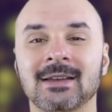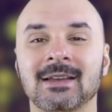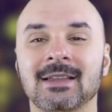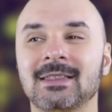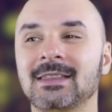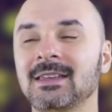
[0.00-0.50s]

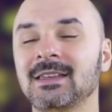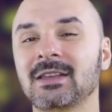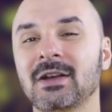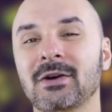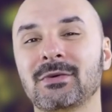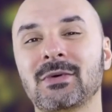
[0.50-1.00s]
The
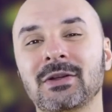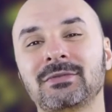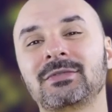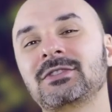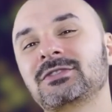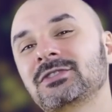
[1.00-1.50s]
one
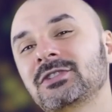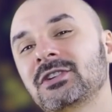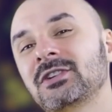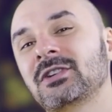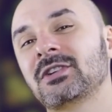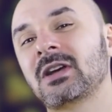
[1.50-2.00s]

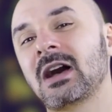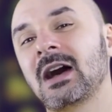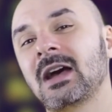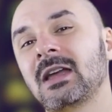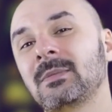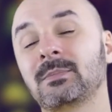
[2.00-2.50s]
feature
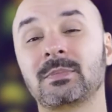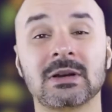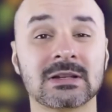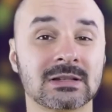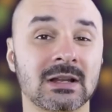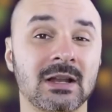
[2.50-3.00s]
I
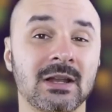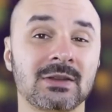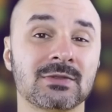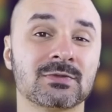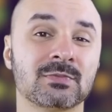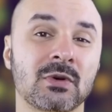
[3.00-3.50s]
personally
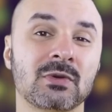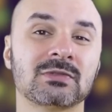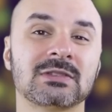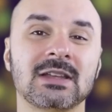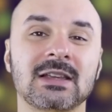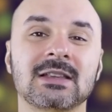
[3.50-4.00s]
use
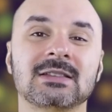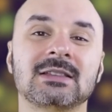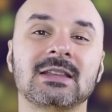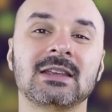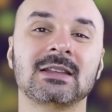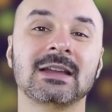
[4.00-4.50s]
most is
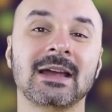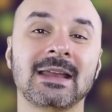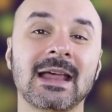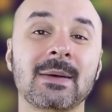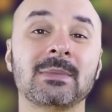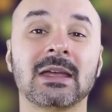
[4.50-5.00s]
the
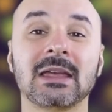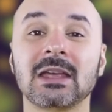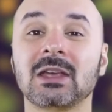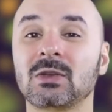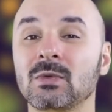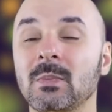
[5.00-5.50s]
dynamic
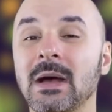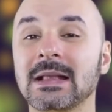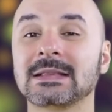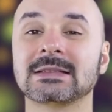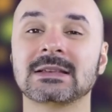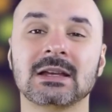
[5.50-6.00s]
EQ
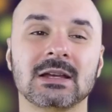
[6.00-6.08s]
bands.